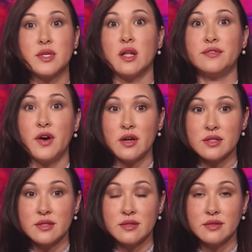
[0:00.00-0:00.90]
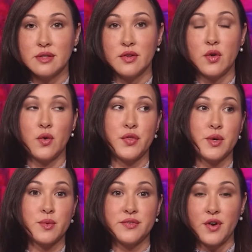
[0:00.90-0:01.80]
was all a farce. You know, the whole
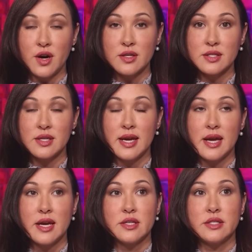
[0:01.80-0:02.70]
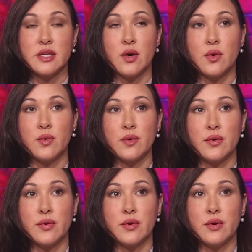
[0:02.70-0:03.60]
thing was a farce.
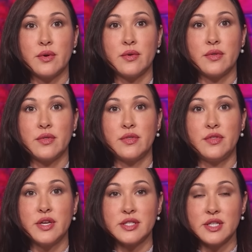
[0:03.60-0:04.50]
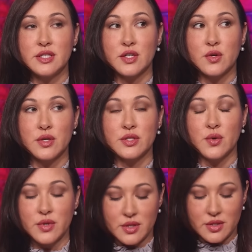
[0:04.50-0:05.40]
So this is
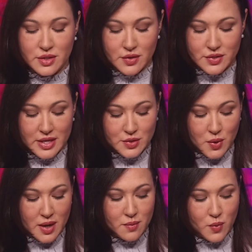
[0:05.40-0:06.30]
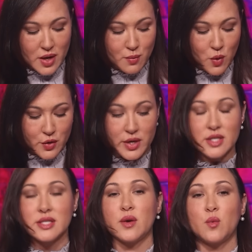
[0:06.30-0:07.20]
so that's what I'm
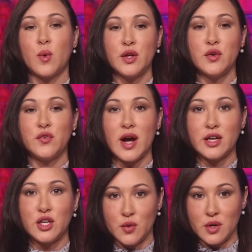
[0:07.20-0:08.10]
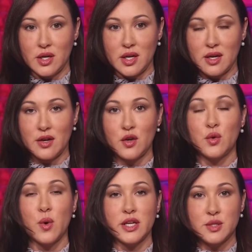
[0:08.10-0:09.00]
wondering is like, where do you find unity? I know
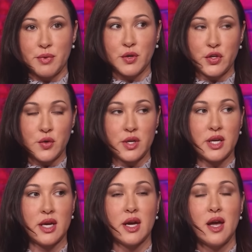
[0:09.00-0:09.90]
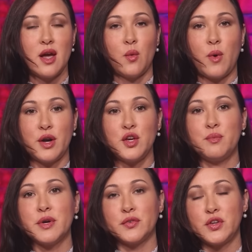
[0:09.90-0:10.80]
you're wanting to build unity. Where do
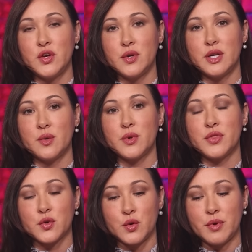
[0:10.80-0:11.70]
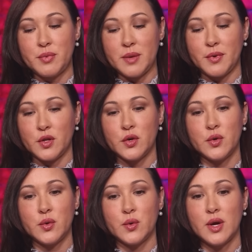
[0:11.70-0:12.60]
you build unity with a group of people
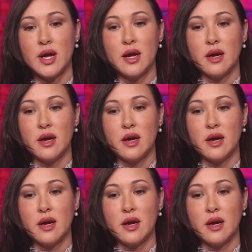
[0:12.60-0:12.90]
who